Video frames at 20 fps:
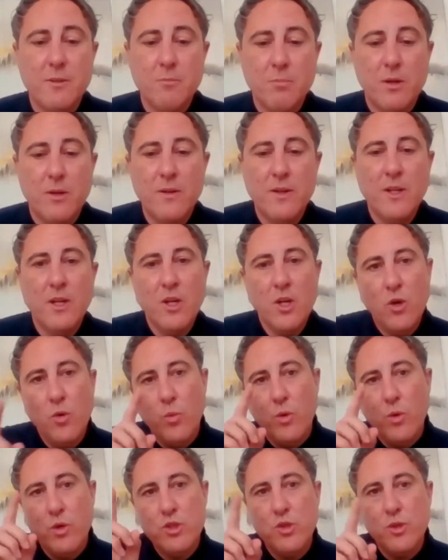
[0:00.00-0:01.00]
But
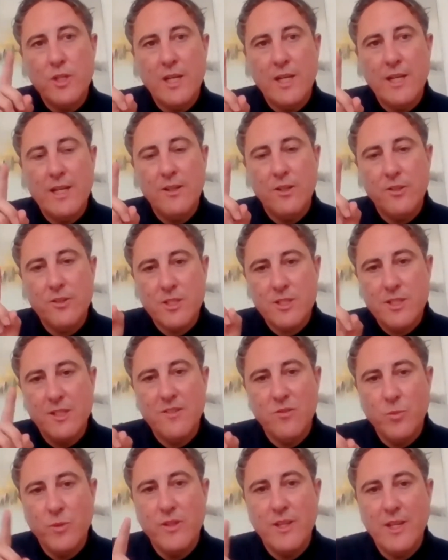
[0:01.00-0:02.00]
once you get an
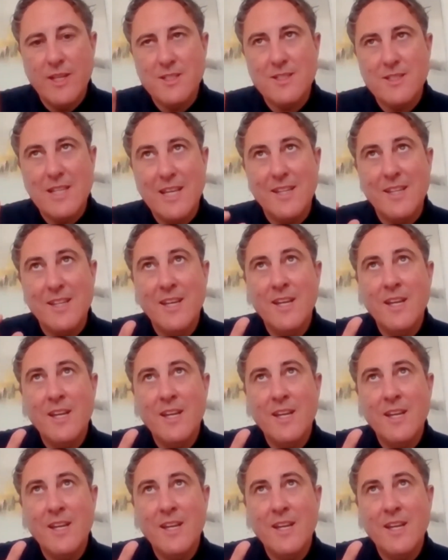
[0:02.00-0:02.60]
understanding of what that is, then